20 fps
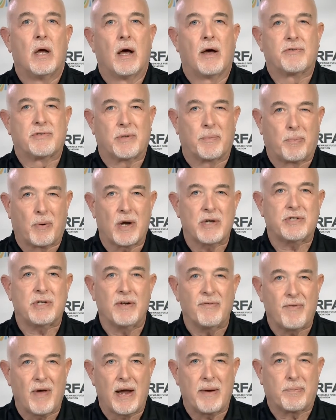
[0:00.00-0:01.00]
of
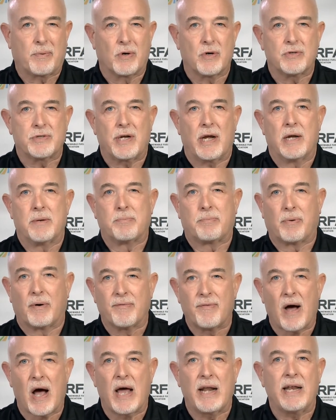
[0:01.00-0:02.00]
suppressing vapors and
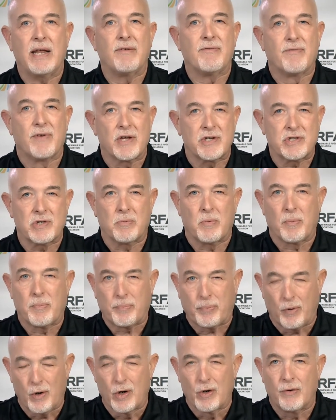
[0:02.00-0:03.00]
providing visible
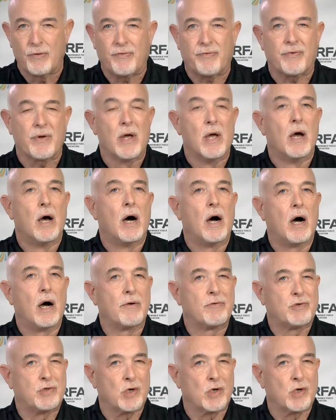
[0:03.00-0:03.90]
proof of